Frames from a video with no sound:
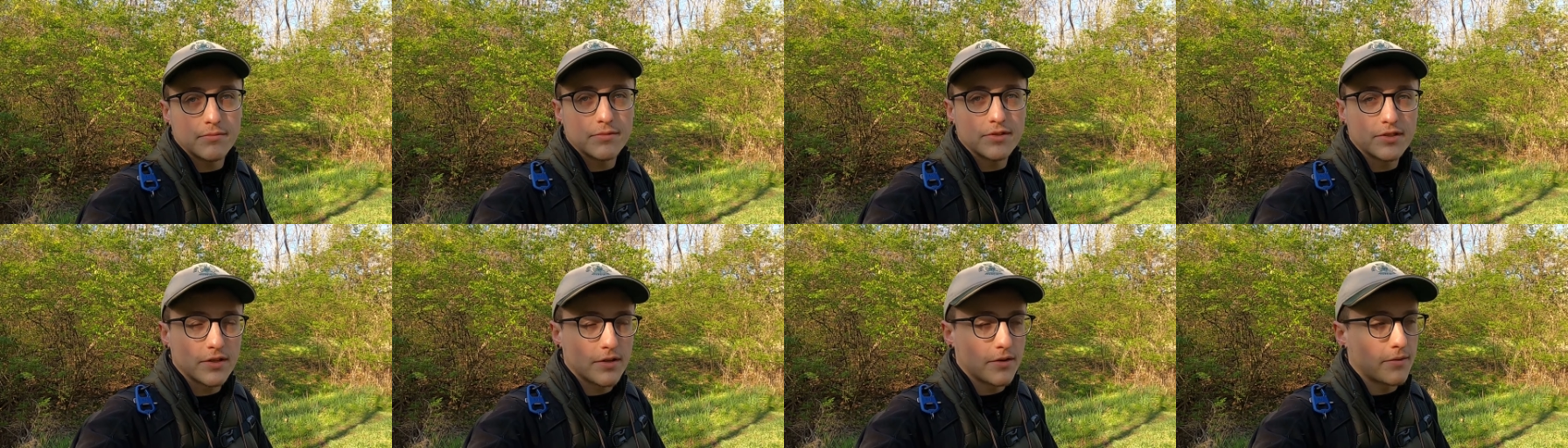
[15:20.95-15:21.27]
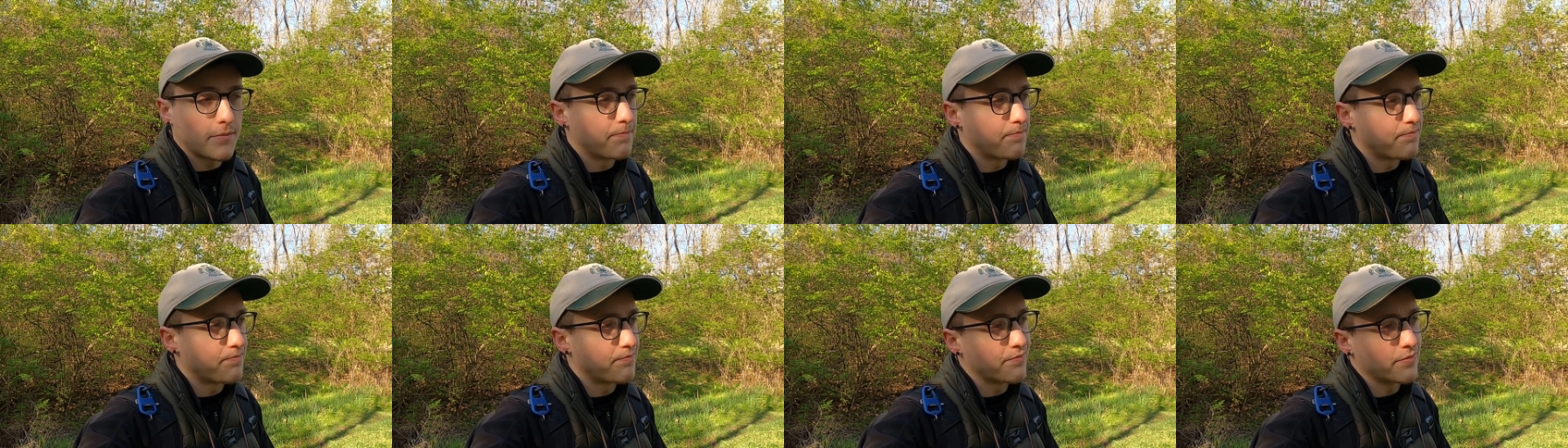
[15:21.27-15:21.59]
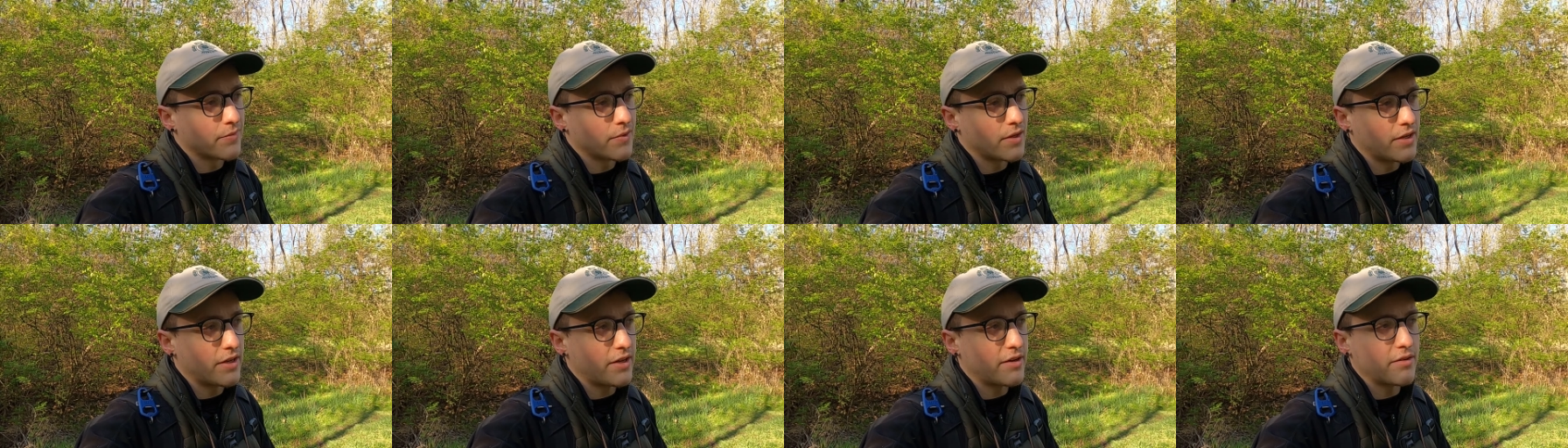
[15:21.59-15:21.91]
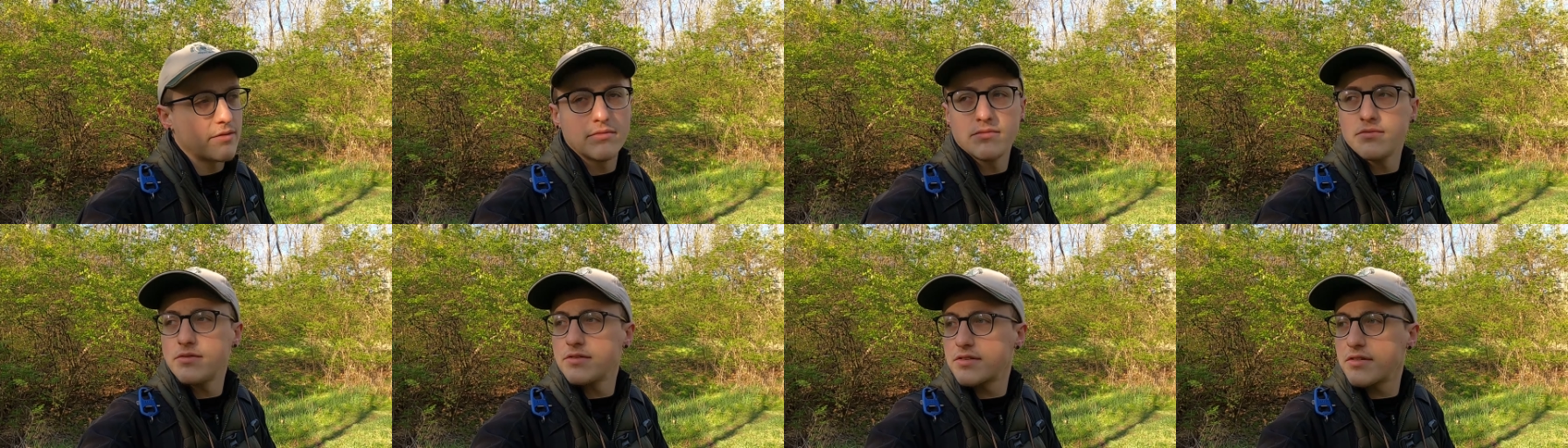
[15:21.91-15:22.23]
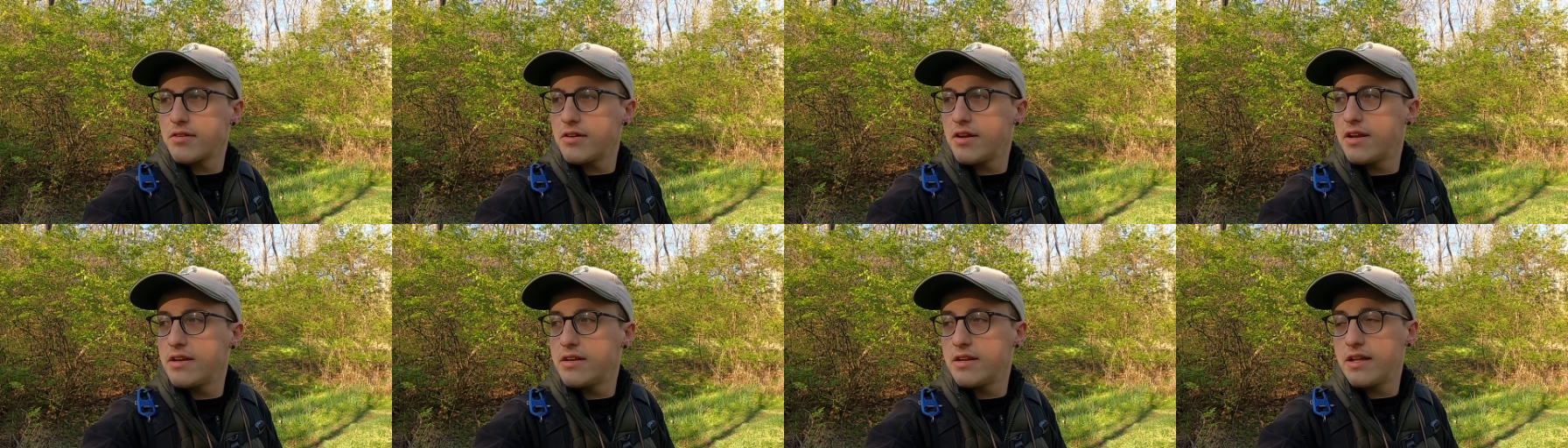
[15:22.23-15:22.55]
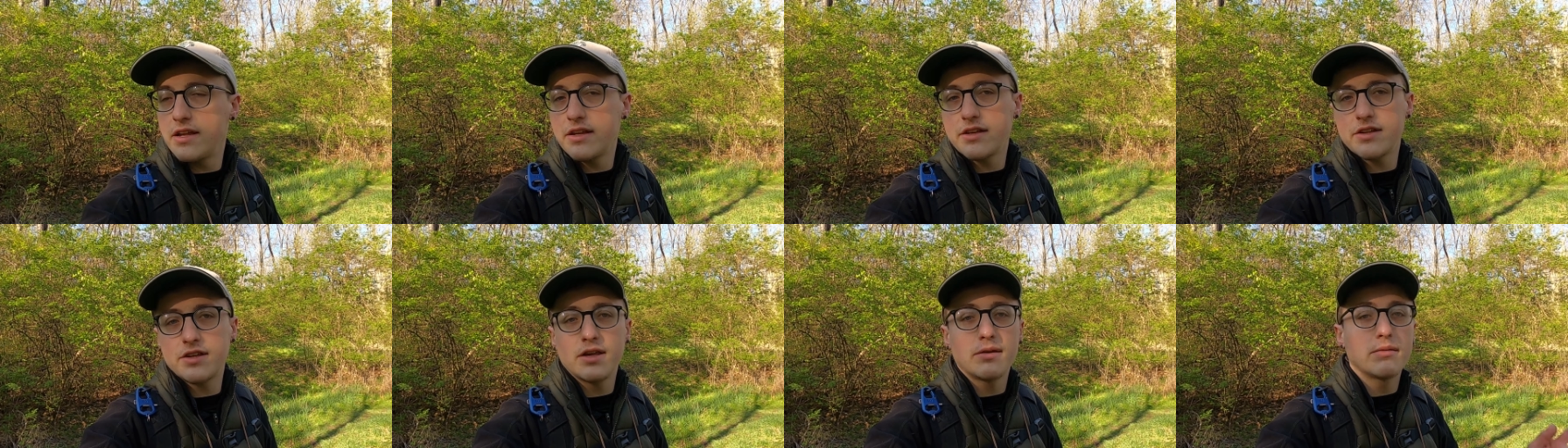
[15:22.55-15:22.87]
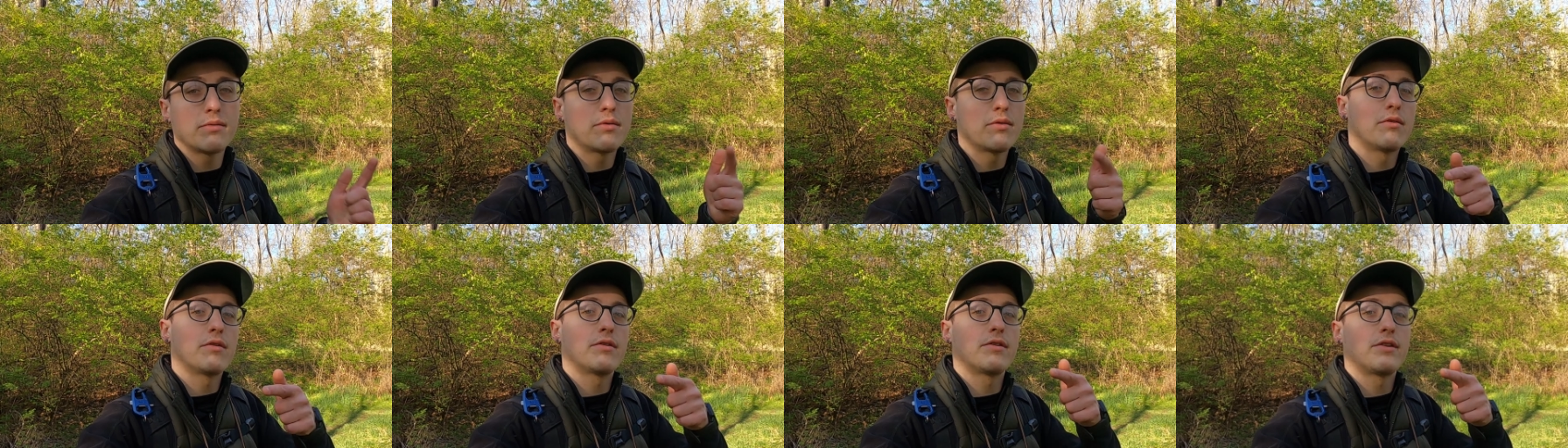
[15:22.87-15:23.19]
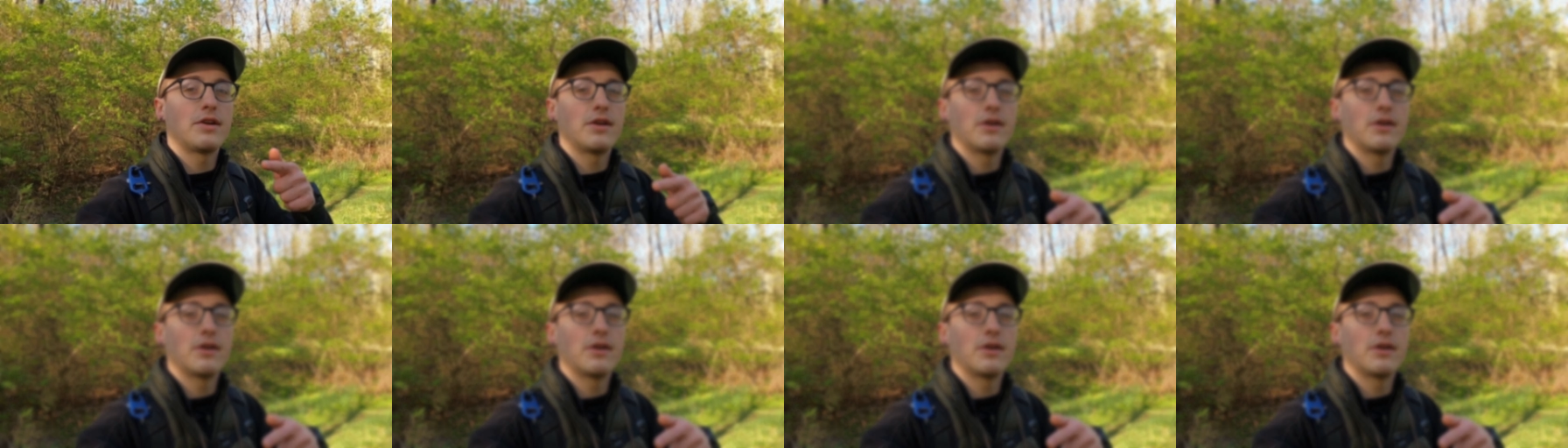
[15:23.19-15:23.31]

So, yeah, let's go ahead and keep going